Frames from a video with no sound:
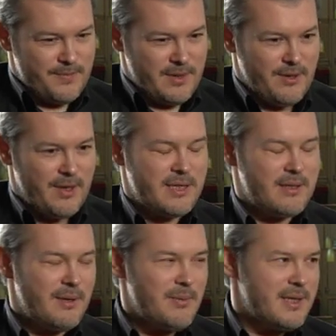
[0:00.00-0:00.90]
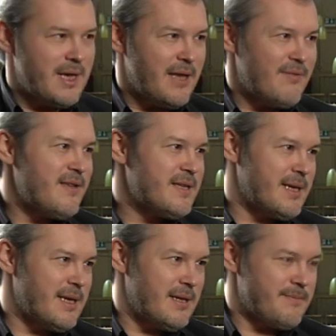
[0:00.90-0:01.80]
you're extremely tired
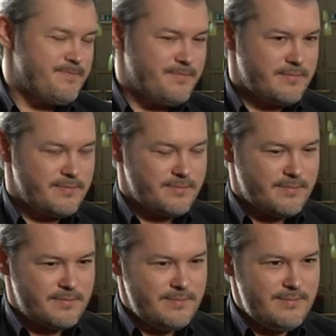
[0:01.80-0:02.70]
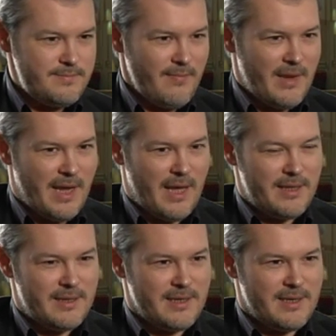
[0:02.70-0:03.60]
physically,
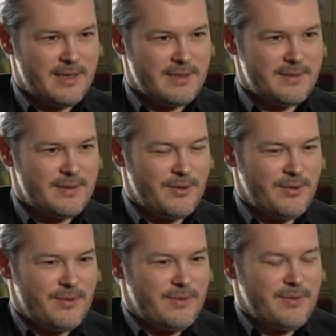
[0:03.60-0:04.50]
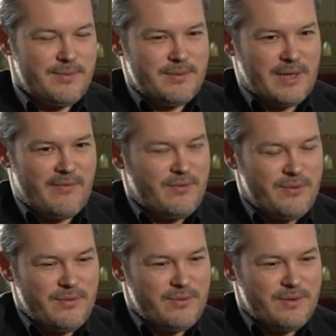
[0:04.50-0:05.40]
and so you have to
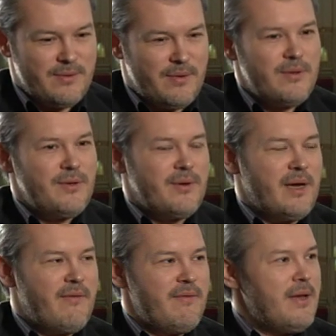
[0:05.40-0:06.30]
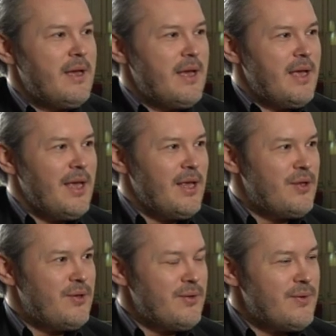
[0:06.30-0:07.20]
use all you have
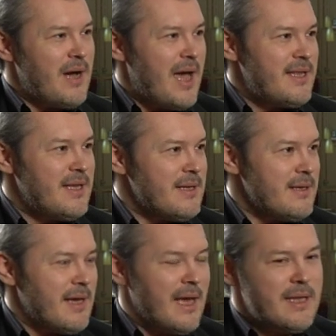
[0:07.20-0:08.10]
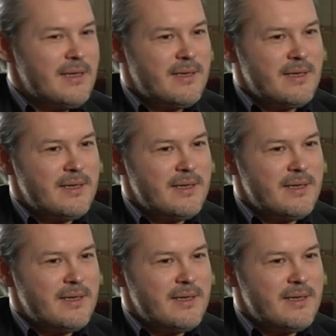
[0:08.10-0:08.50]
to hide it and